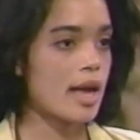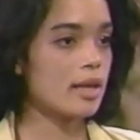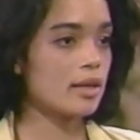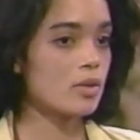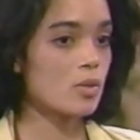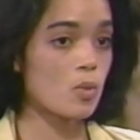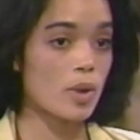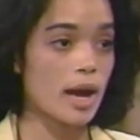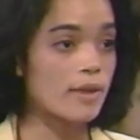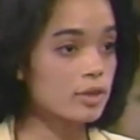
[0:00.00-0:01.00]
And
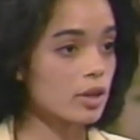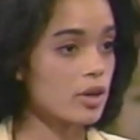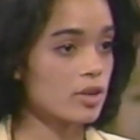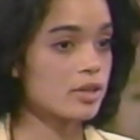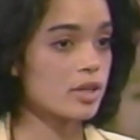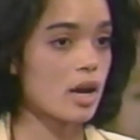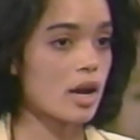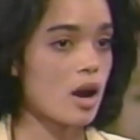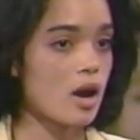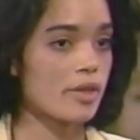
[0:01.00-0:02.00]
what I've learned
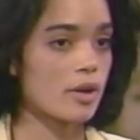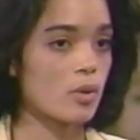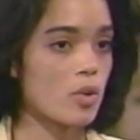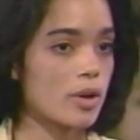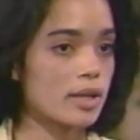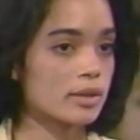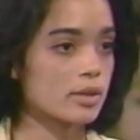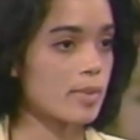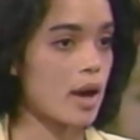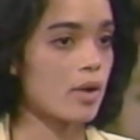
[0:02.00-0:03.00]
are there are warnings
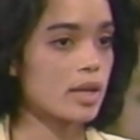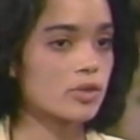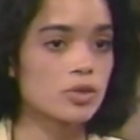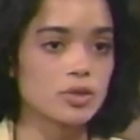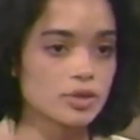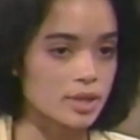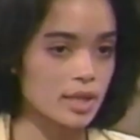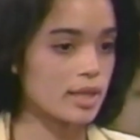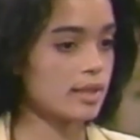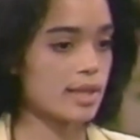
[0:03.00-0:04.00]
about
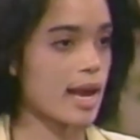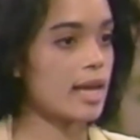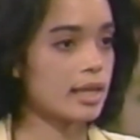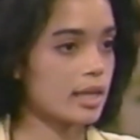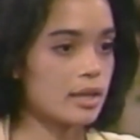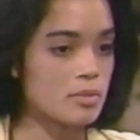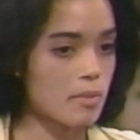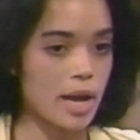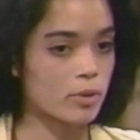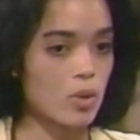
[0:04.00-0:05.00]
introducing these alien
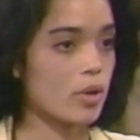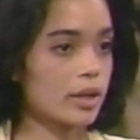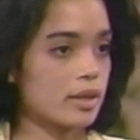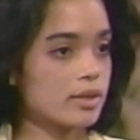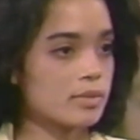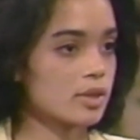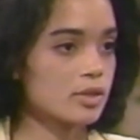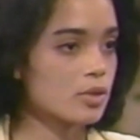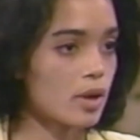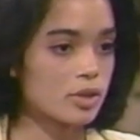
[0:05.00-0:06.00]
microorganisms
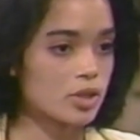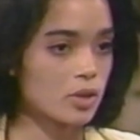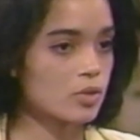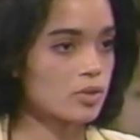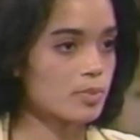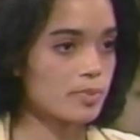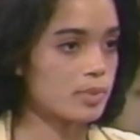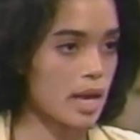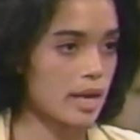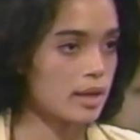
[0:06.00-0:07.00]
into our children's
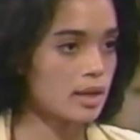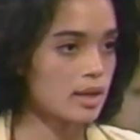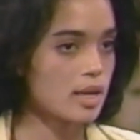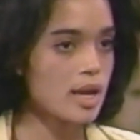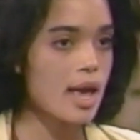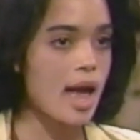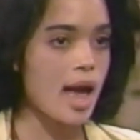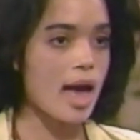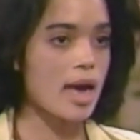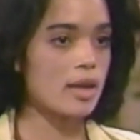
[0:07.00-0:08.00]
blood,
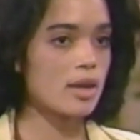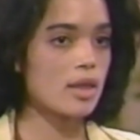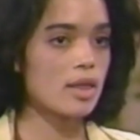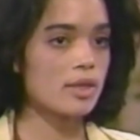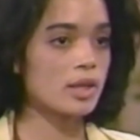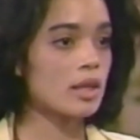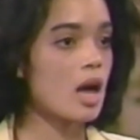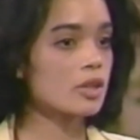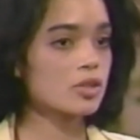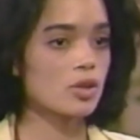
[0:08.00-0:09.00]
and the
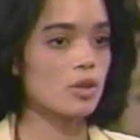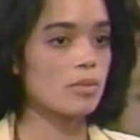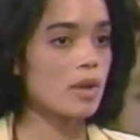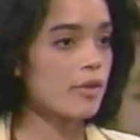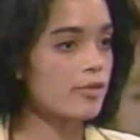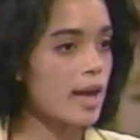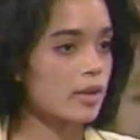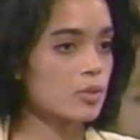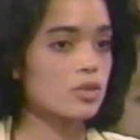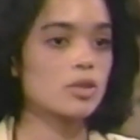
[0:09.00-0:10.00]
long-term
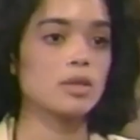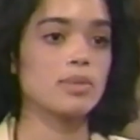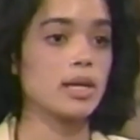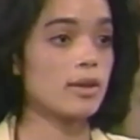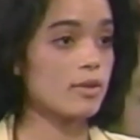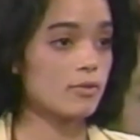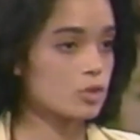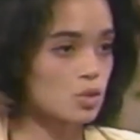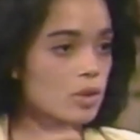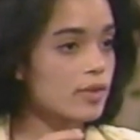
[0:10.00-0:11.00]
effects, which could be
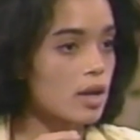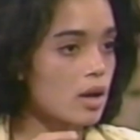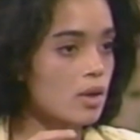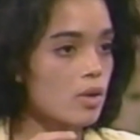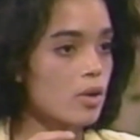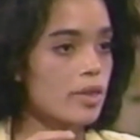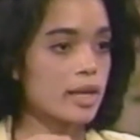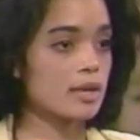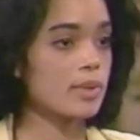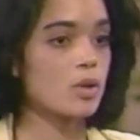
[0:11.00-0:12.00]
trivial, or
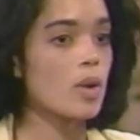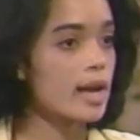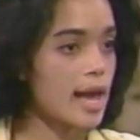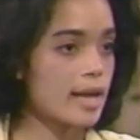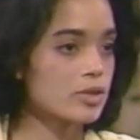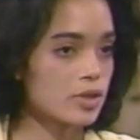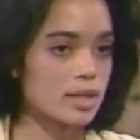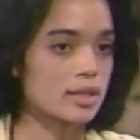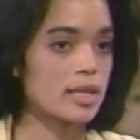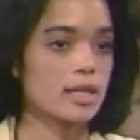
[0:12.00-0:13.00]
they could be quite
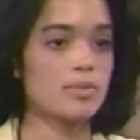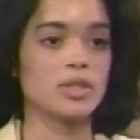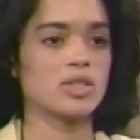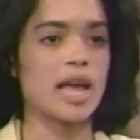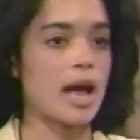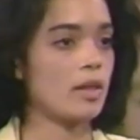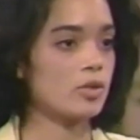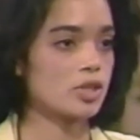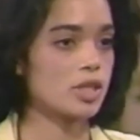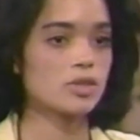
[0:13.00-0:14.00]
hazardous, and they could be just
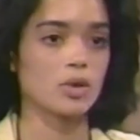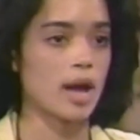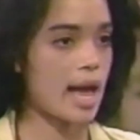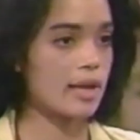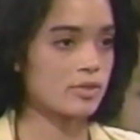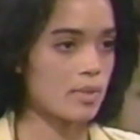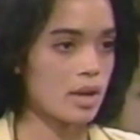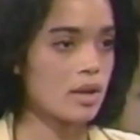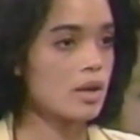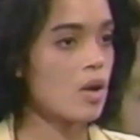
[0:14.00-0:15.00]
allergies or
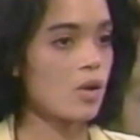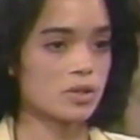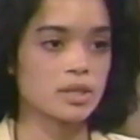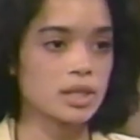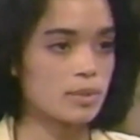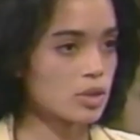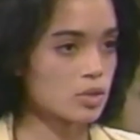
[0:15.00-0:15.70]
asthma or sleep